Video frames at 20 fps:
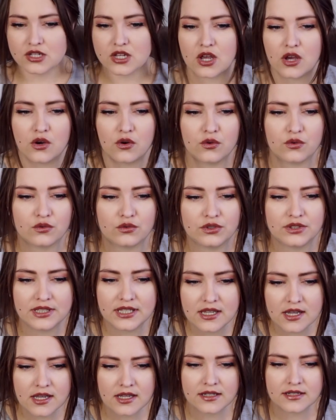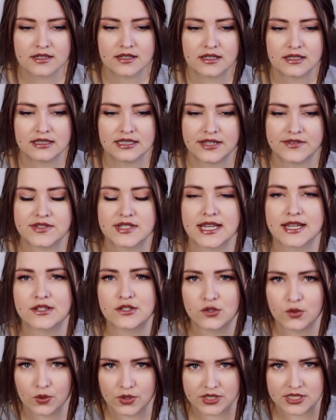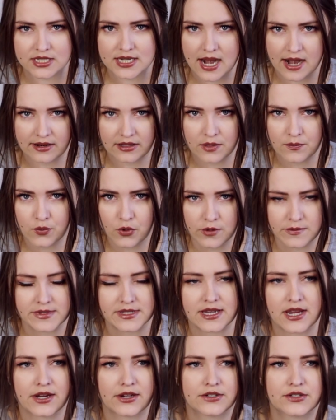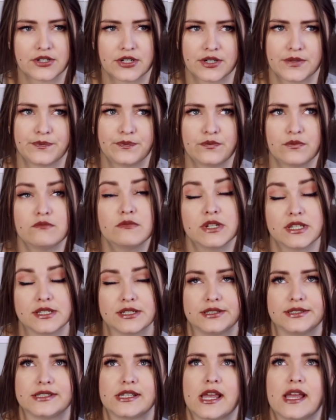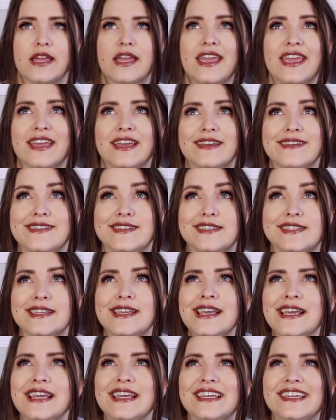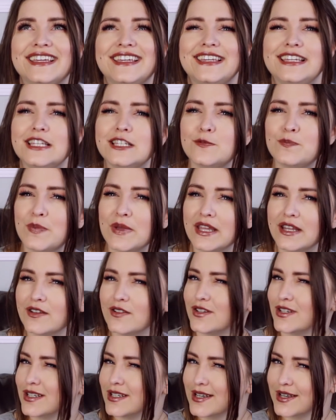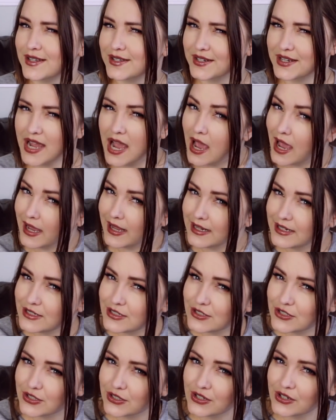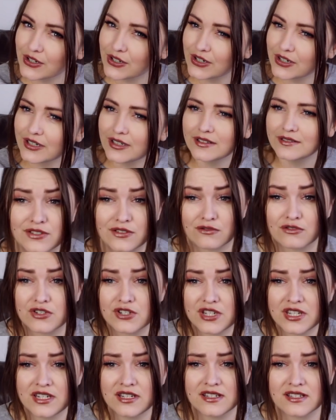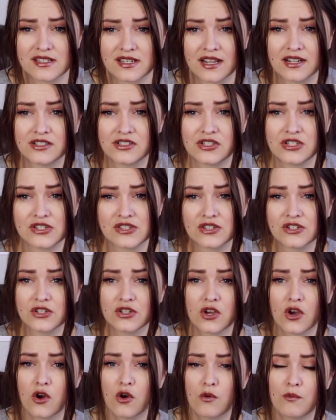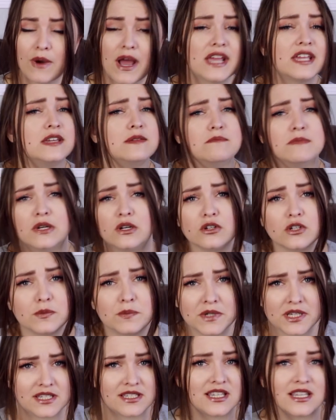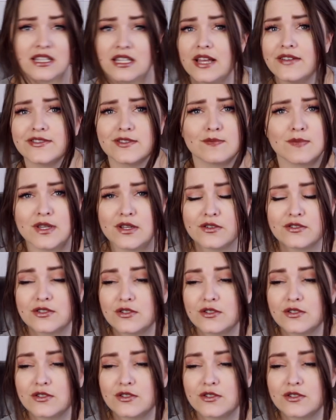So Léon lives next door to Natalie Portman's character, Matilda, and he's been kind to her, so she decides she's gonna go buy him milk because he loves milk.